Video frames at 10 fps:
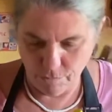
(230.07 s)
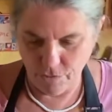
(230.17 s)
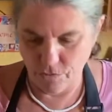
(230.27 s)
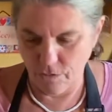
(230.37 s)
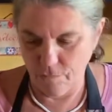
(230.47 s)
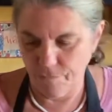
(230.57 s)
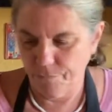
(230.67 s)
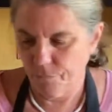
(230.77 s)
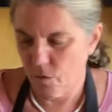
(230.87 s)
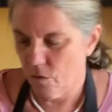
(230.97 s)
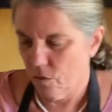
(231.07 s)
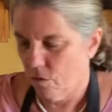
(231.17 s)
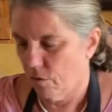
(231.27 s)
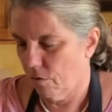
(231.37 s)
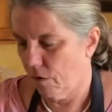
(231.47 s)
missed it.
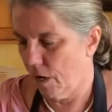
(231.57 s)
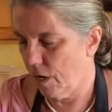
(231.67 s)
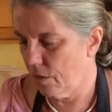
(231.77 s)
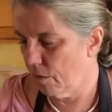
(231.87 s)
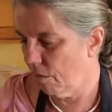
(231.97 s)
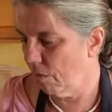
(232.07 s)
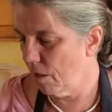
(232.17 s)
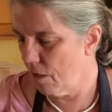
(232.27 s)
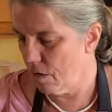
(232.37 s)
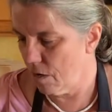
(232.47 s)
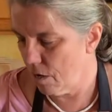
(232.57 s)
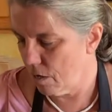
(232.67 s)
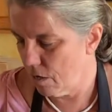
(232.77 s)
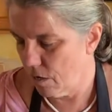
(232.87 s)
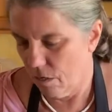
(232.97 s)
All right, then
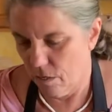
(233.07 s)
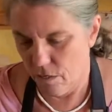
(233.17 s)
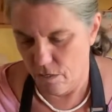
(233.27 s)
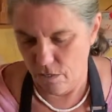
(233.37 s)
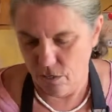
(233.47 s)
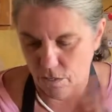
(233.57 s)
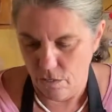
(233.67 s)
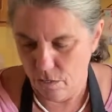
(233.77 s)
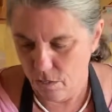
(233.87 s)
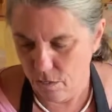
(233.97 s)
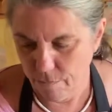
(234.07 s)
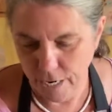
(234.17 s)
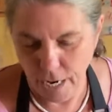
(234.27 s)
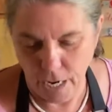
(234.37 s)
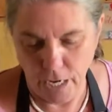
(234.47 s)
my
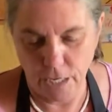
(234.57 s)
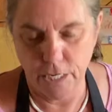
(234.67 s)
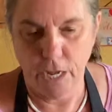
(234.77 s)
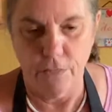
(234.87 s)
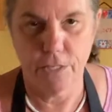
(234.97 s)
egg. Now the